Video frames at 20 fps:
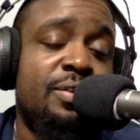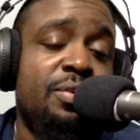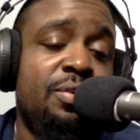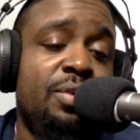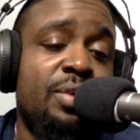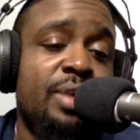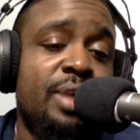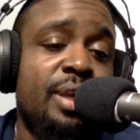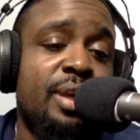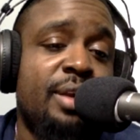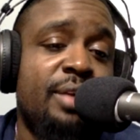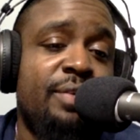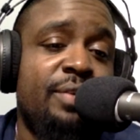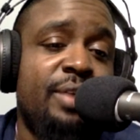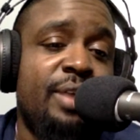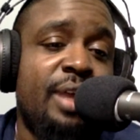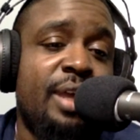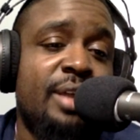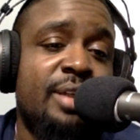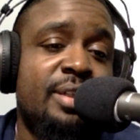coordinator. If
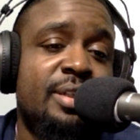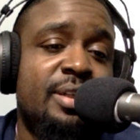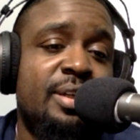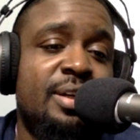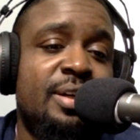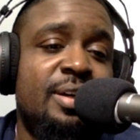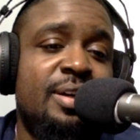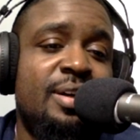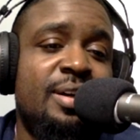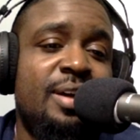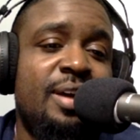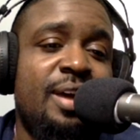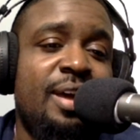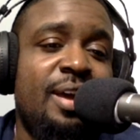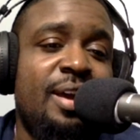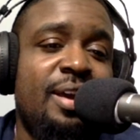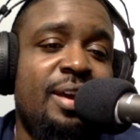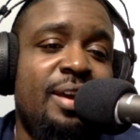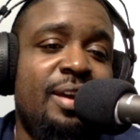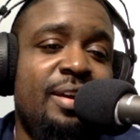he has
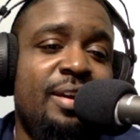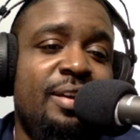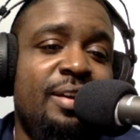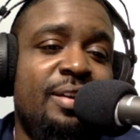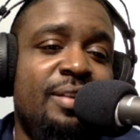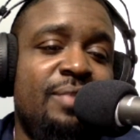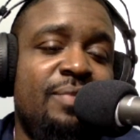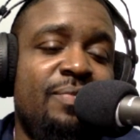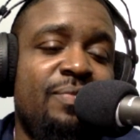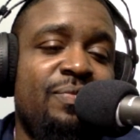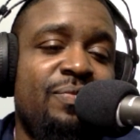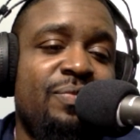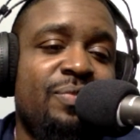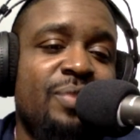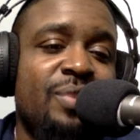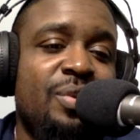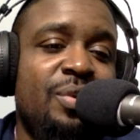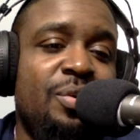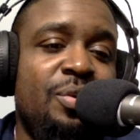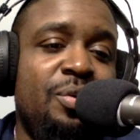a
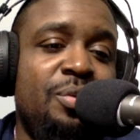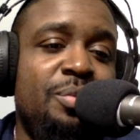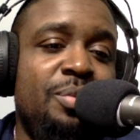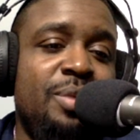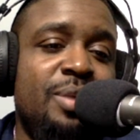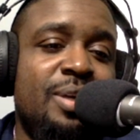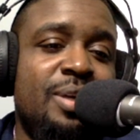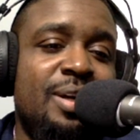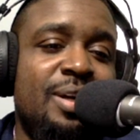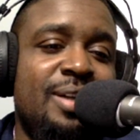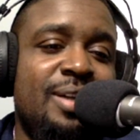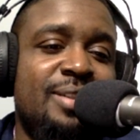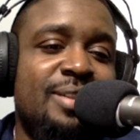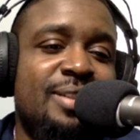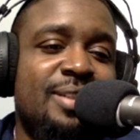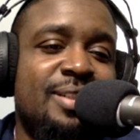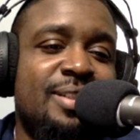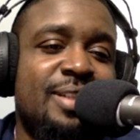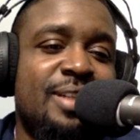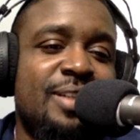uber
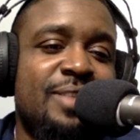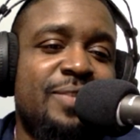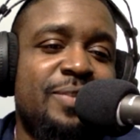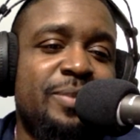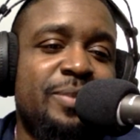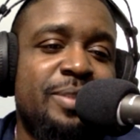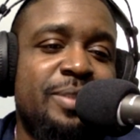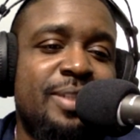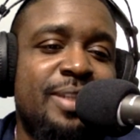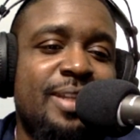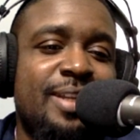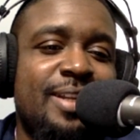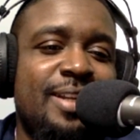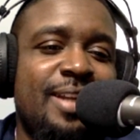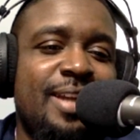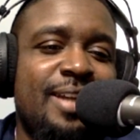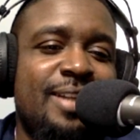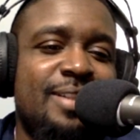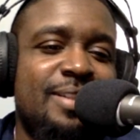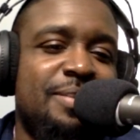unsuccessful stint
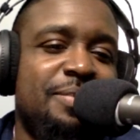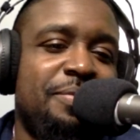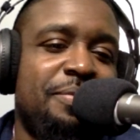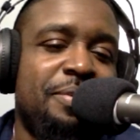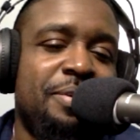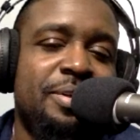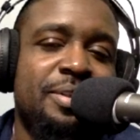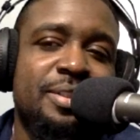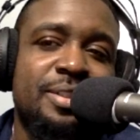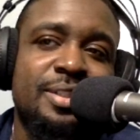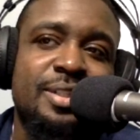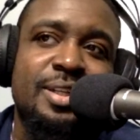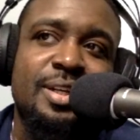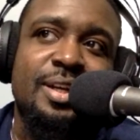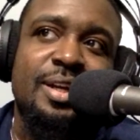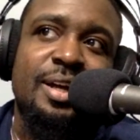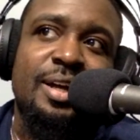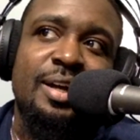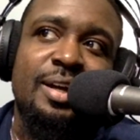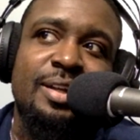as his first
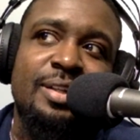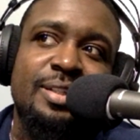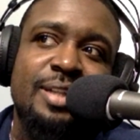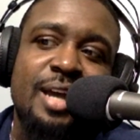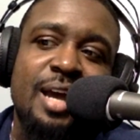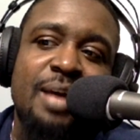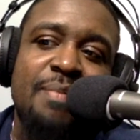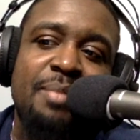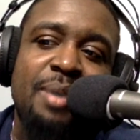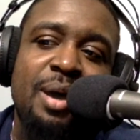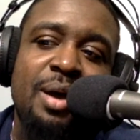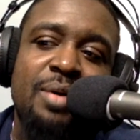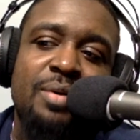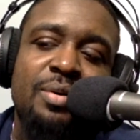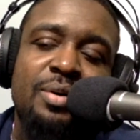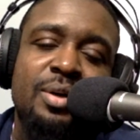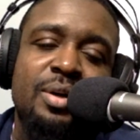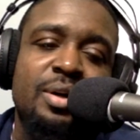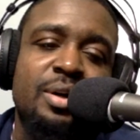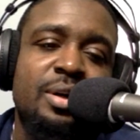time out,
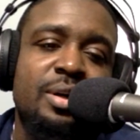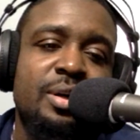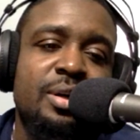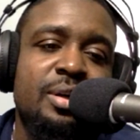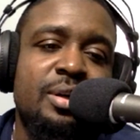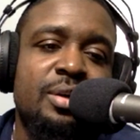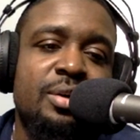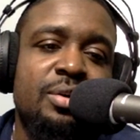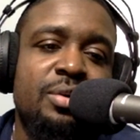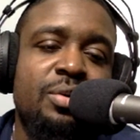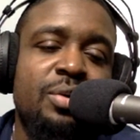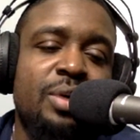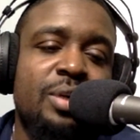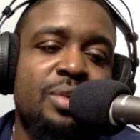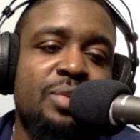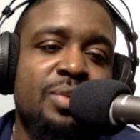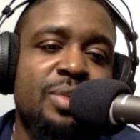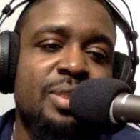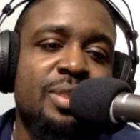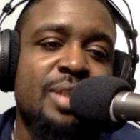who
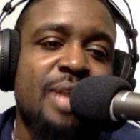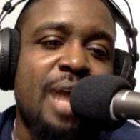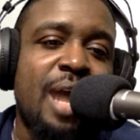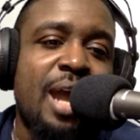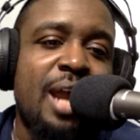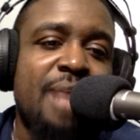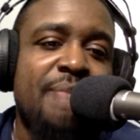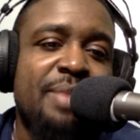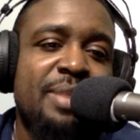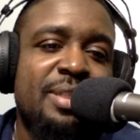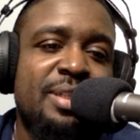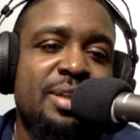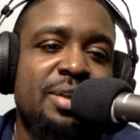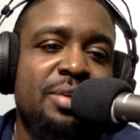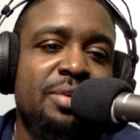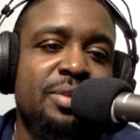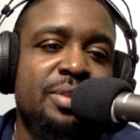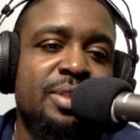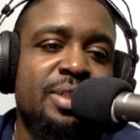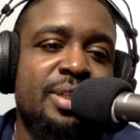else wants to hire him as their
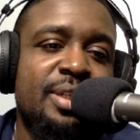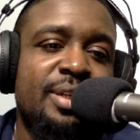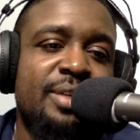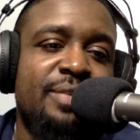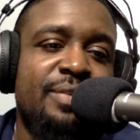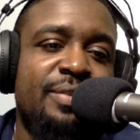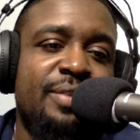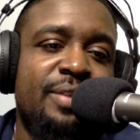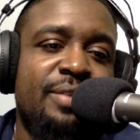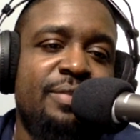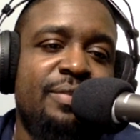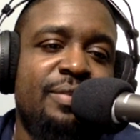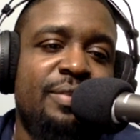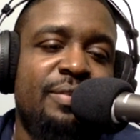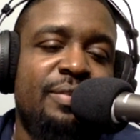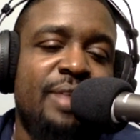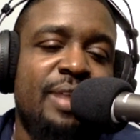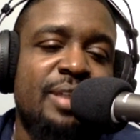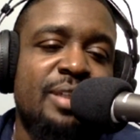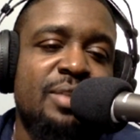OC if
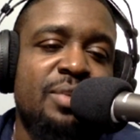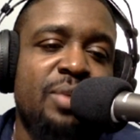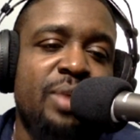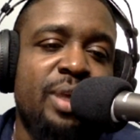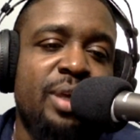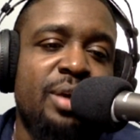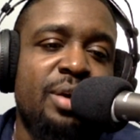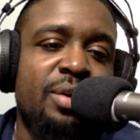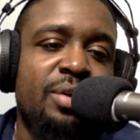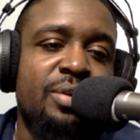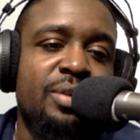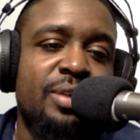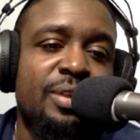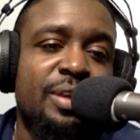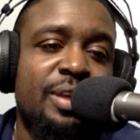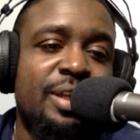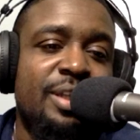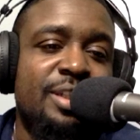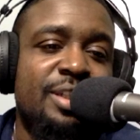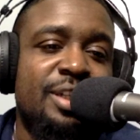that's the way it goes? And you
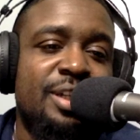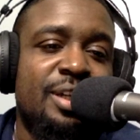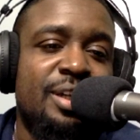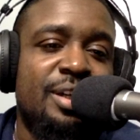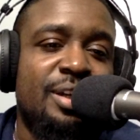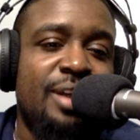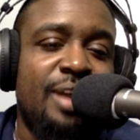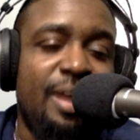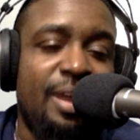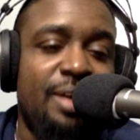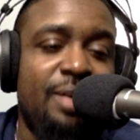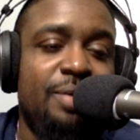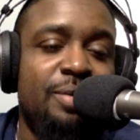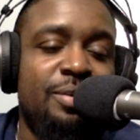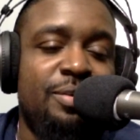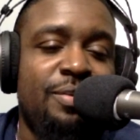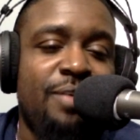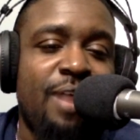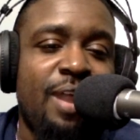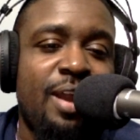get your head coach
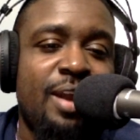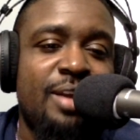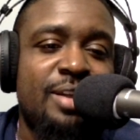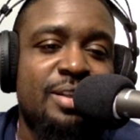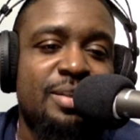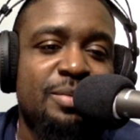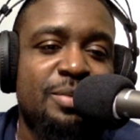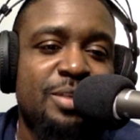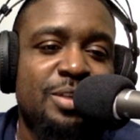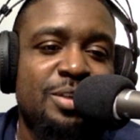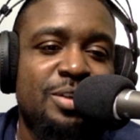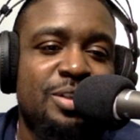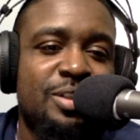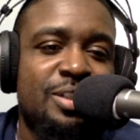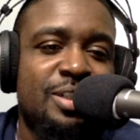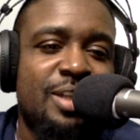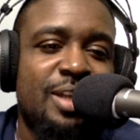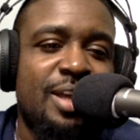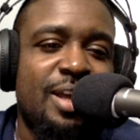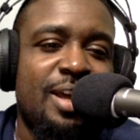fired, someone's gonna
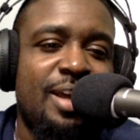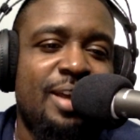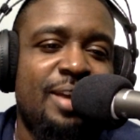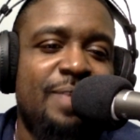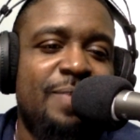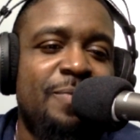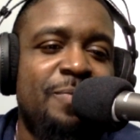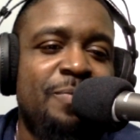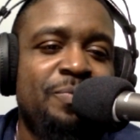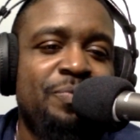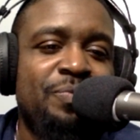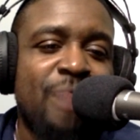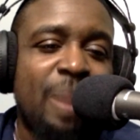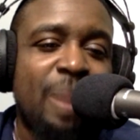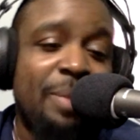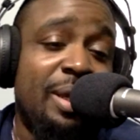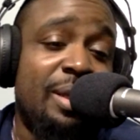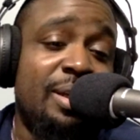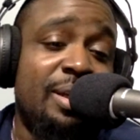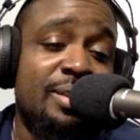say, "Hey," I
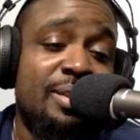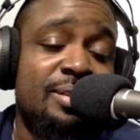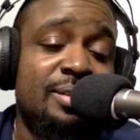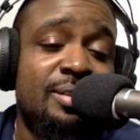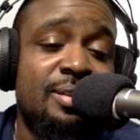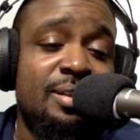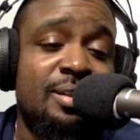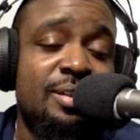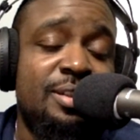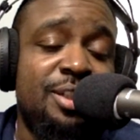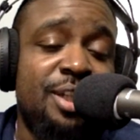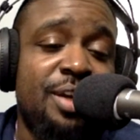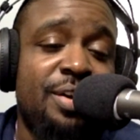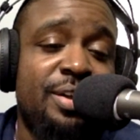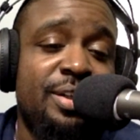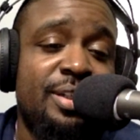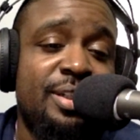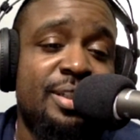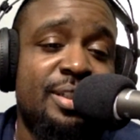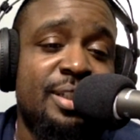mean, unless Jerry
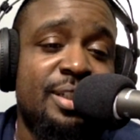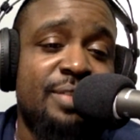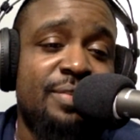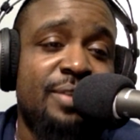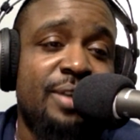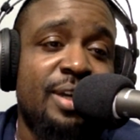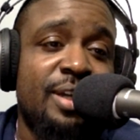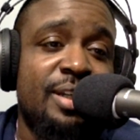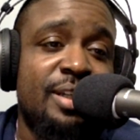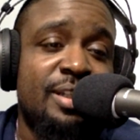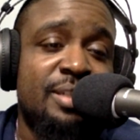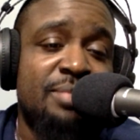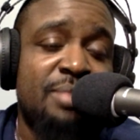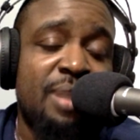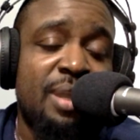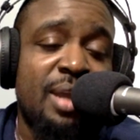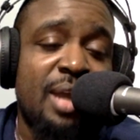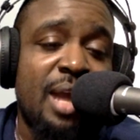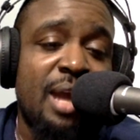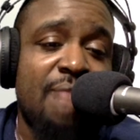just says, "Fuck it, this is my
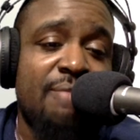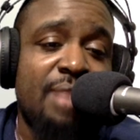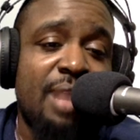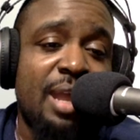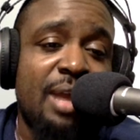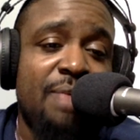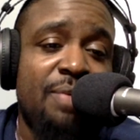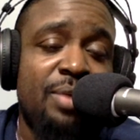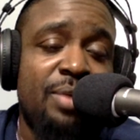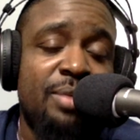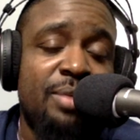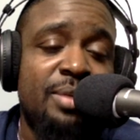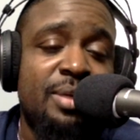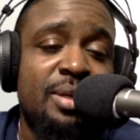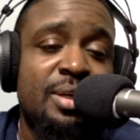guy, I'm riding with him."